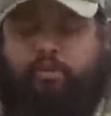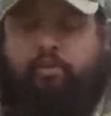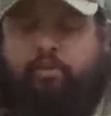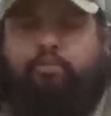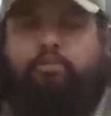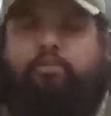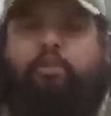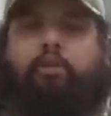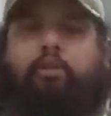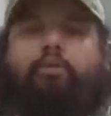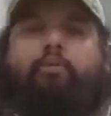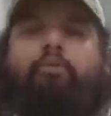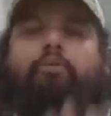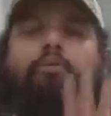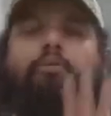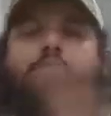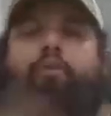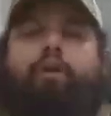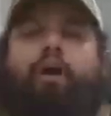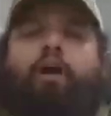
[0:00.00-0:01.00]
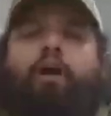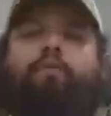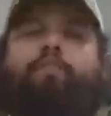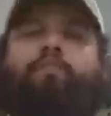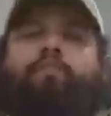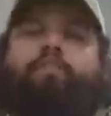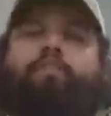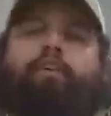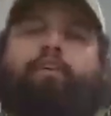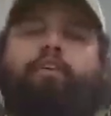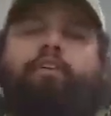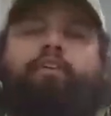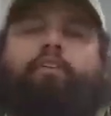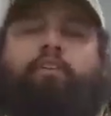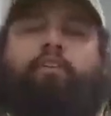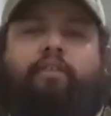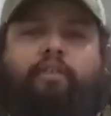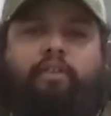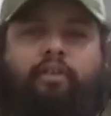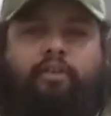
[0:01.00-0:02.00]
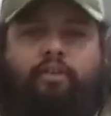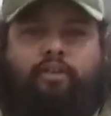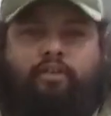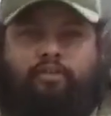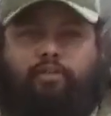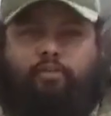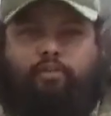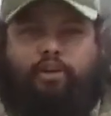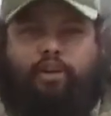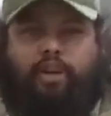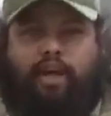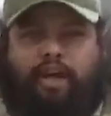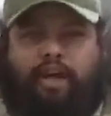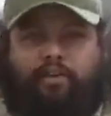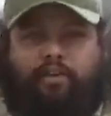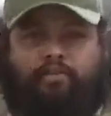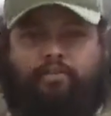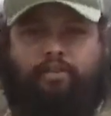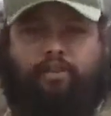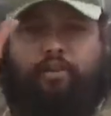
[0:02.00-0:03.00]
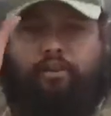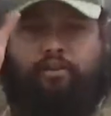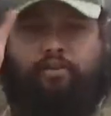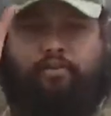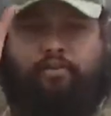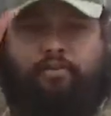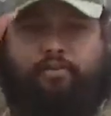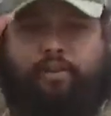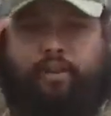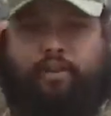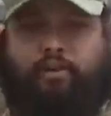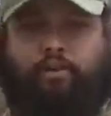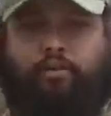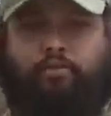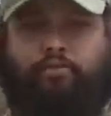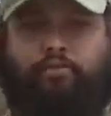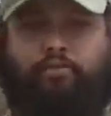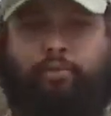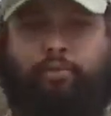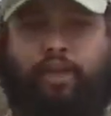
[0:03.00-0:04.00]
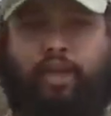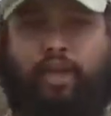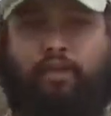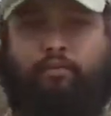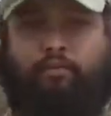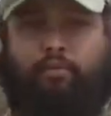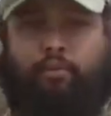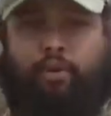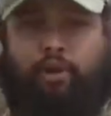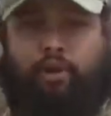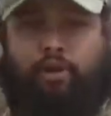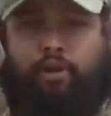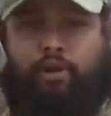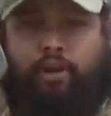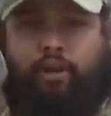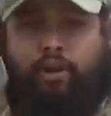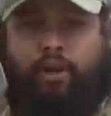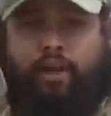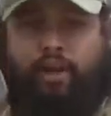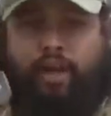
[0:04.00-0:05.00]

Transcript: So obviously, the one knife that goes with me everywhere,